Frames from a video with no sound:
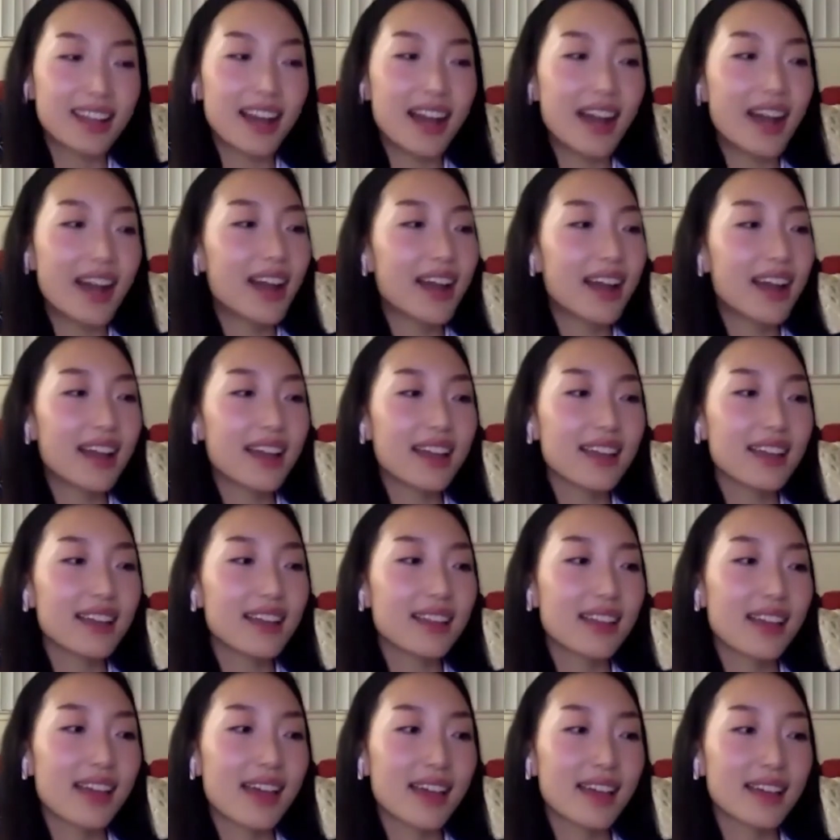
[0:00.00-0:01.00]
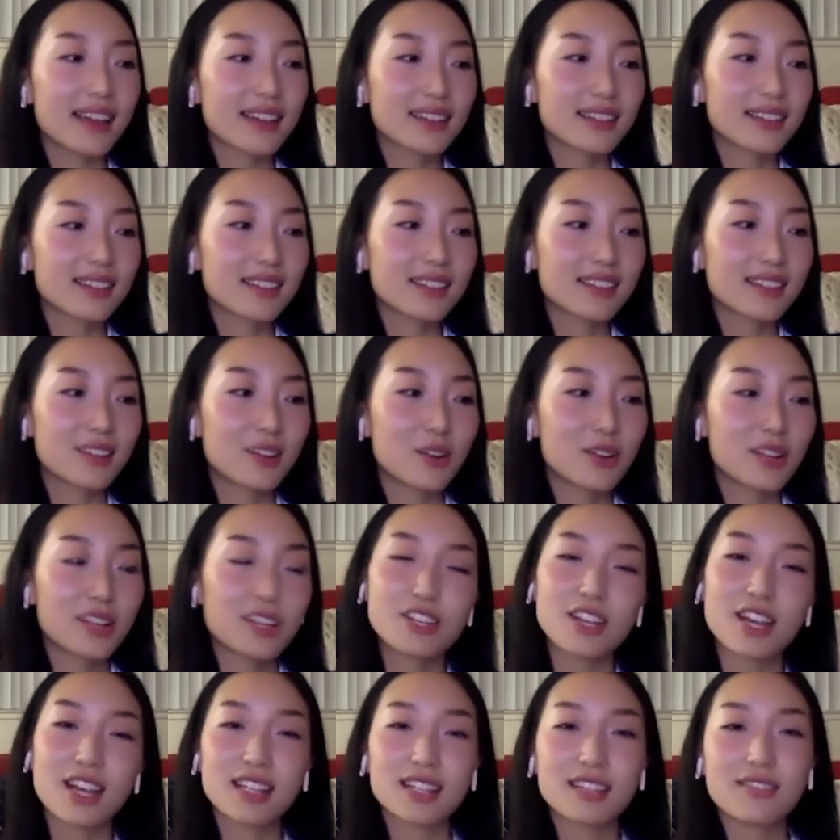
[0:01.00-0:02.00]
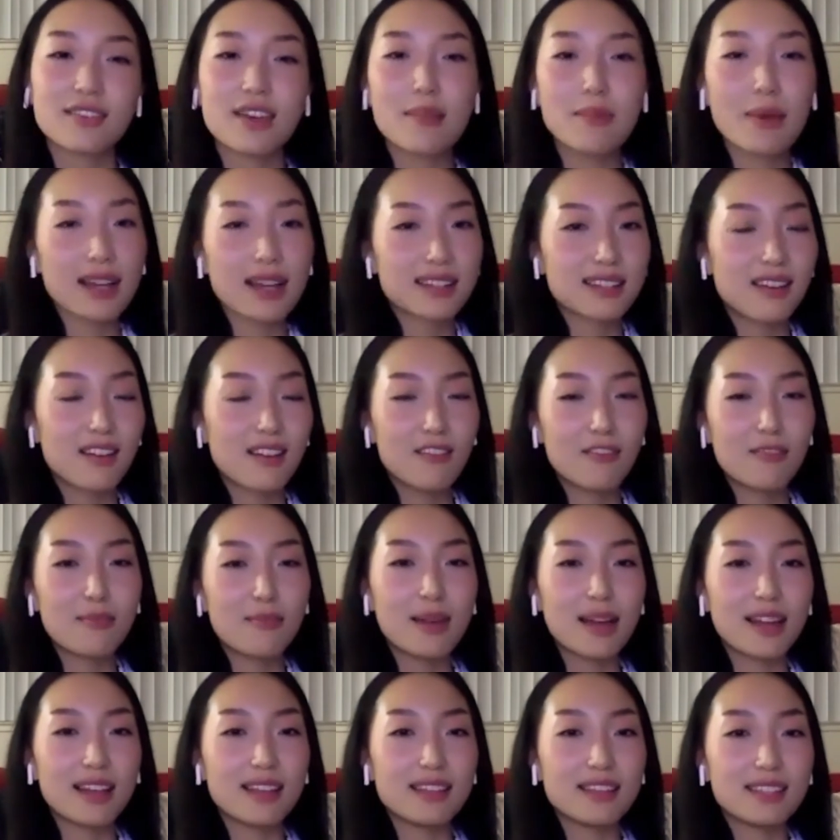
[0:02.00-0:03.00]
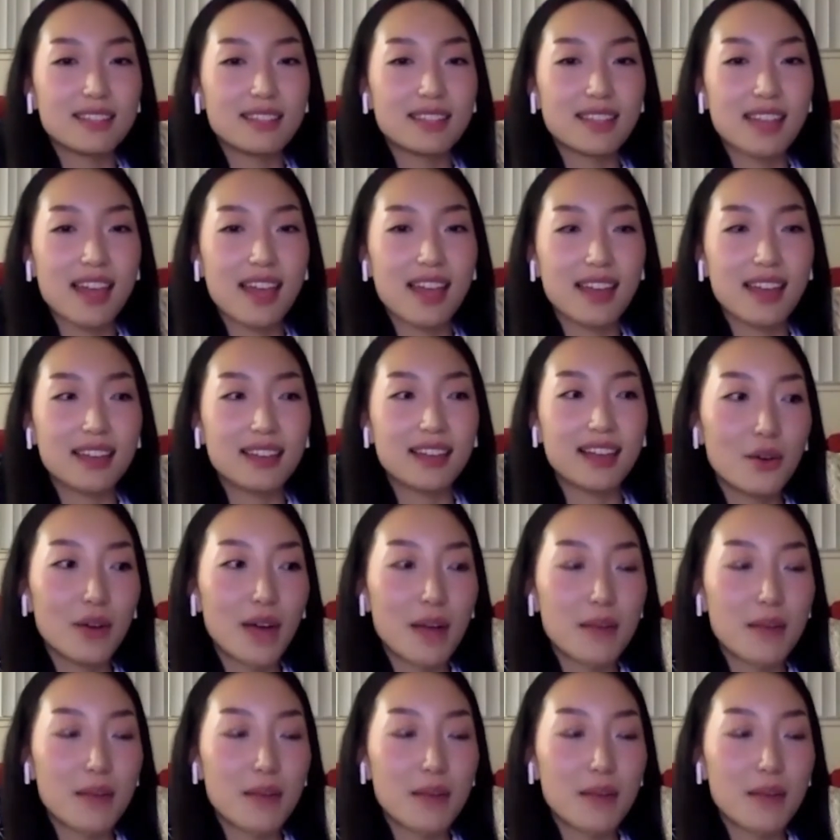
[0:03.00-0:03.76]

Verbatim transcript: and I like totally justify myself by saying oh,